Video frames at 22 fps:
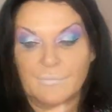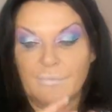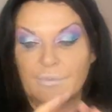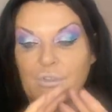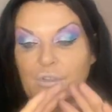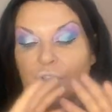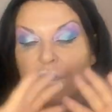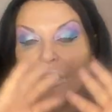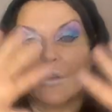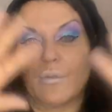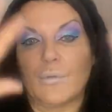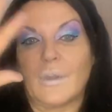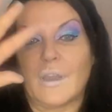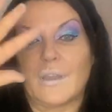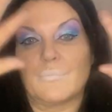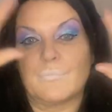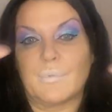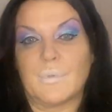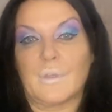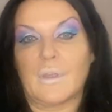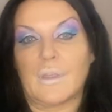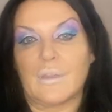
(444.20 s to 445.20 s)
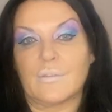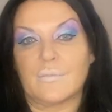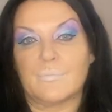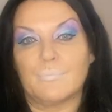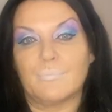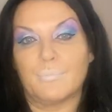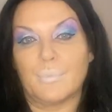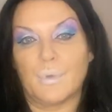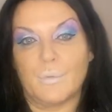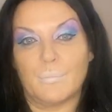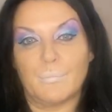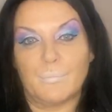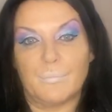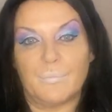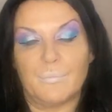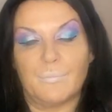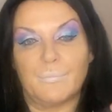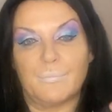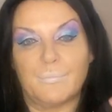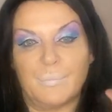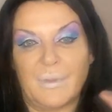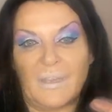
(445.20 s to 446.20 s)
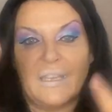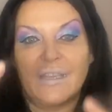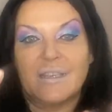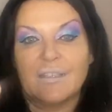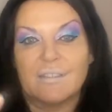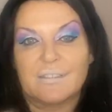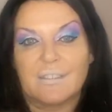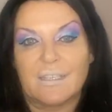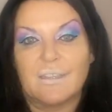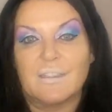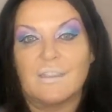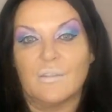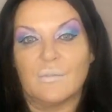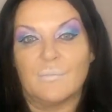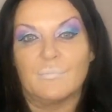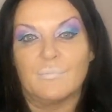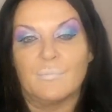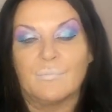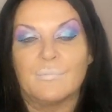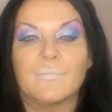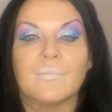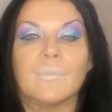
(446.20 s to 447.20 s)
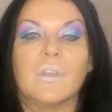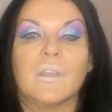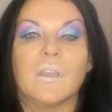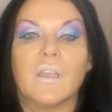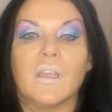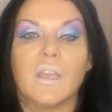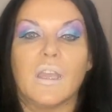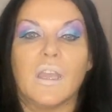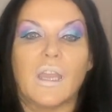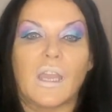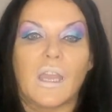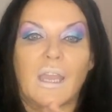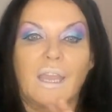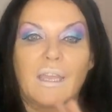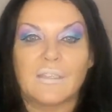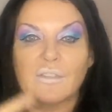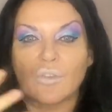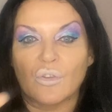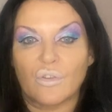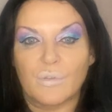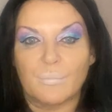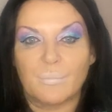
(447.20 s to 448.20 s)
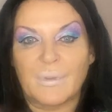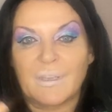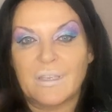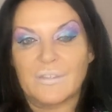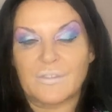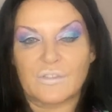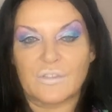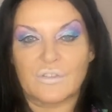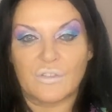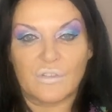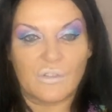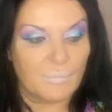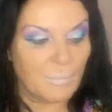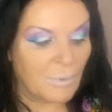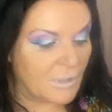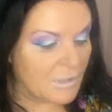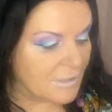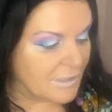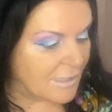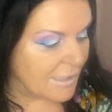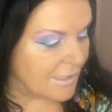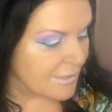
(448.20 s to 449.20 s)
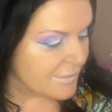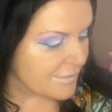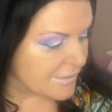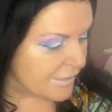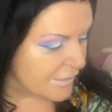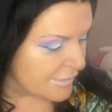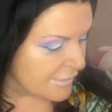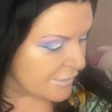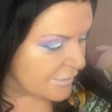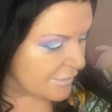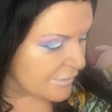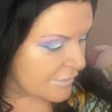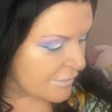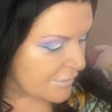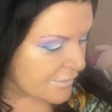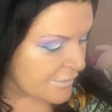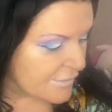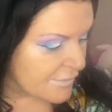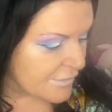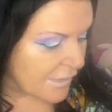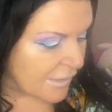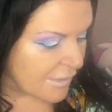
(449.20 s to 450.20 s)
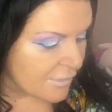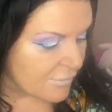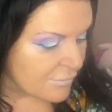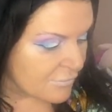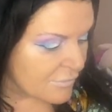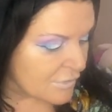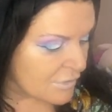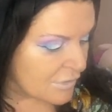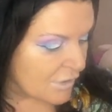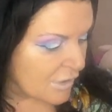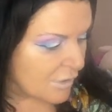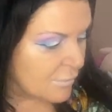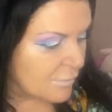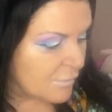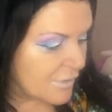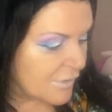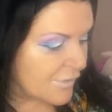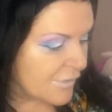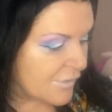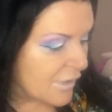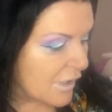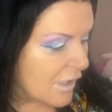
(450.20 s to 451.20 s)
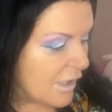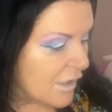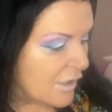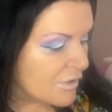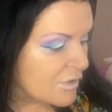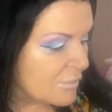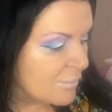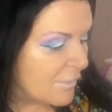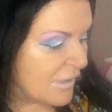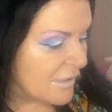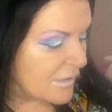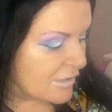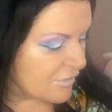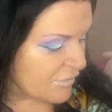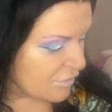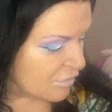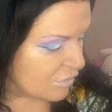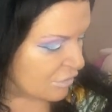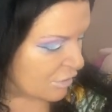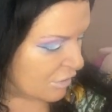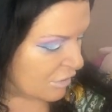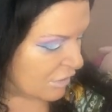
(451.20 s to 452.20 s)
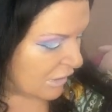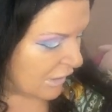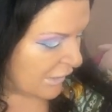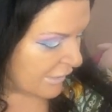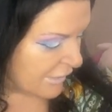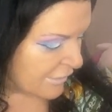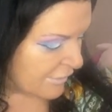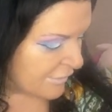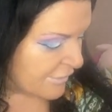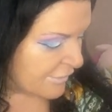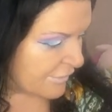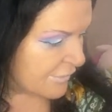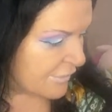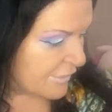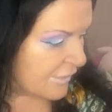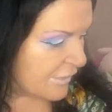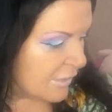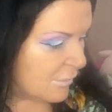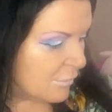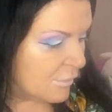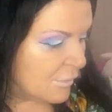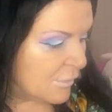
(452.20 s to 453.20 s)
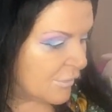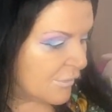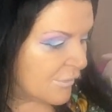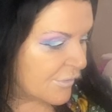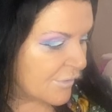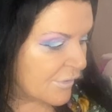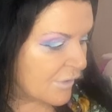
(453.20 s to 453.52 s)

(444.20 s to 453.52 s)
you know, and put bees in them, and got the bees to do the pollinating sound, you know, because she made it sort of look like that it was